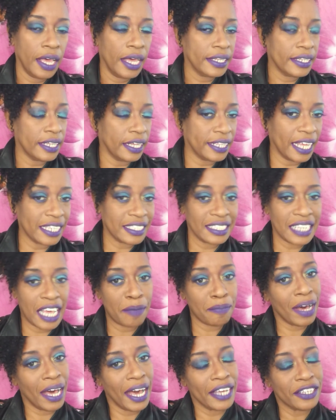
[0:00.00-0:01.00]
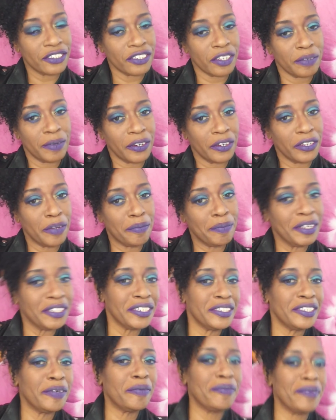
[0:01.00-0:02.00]
Now that's not mine, so I'm not going to
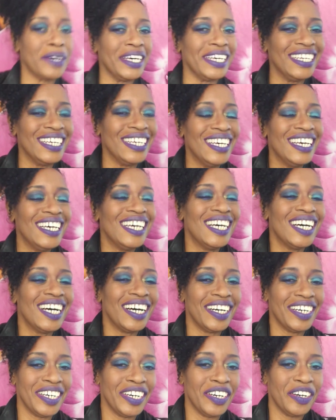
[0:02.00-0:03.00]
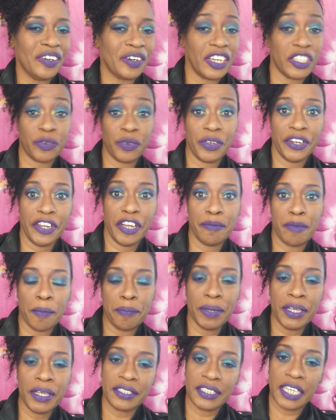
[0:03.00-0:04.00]
mention them, but because we're here about
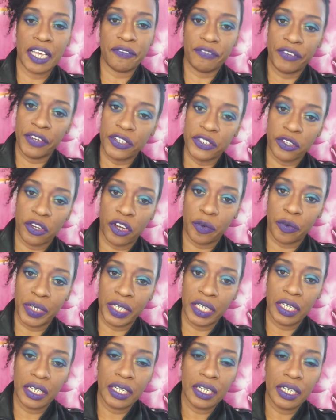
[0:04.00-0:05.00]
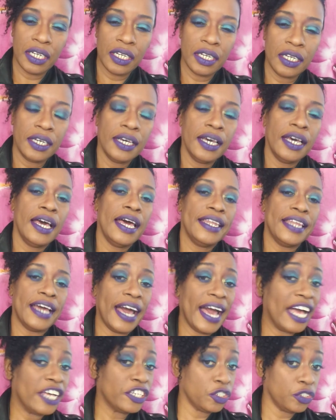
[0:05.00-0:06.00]
Beat Snap Fierce, aren't we? Now,
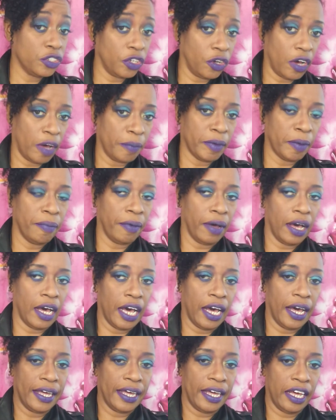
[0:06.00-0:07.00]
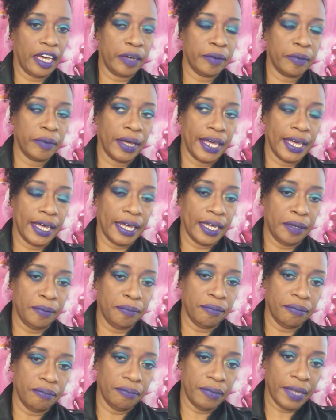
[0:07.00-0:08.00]
as you know, I am a
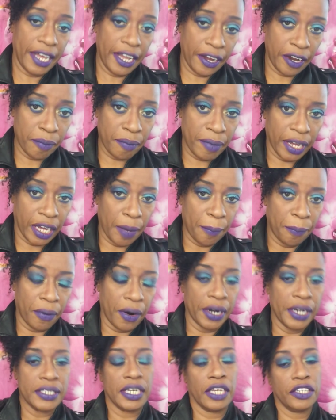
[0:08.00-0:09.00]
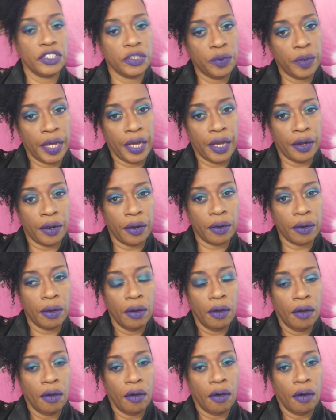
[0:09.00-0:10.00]
hair makeup artist. I do hair,
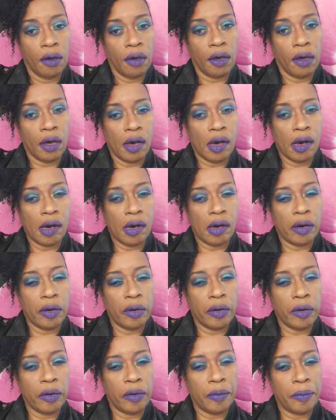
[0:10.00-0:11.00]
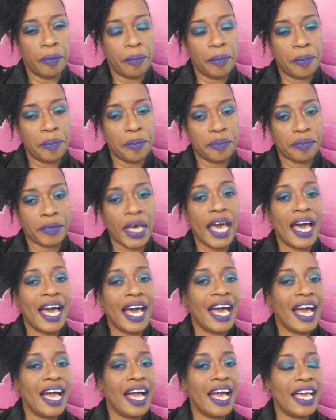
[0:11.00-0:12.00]
and
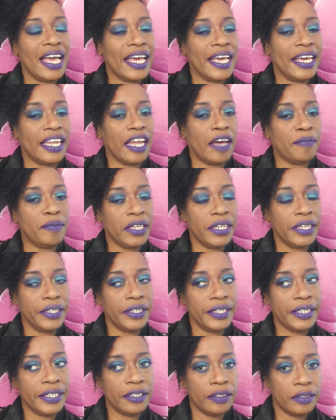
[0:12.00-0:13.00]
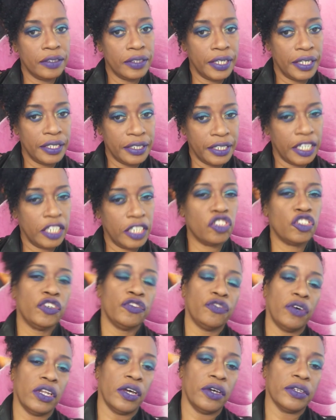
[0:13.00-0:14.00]
I've been in the industry
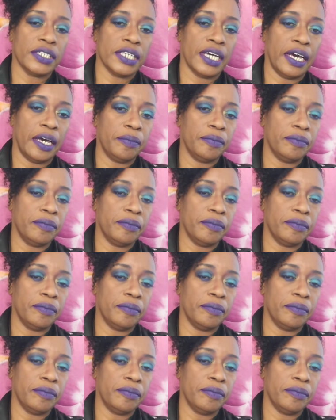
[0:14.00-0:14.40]
for a long time.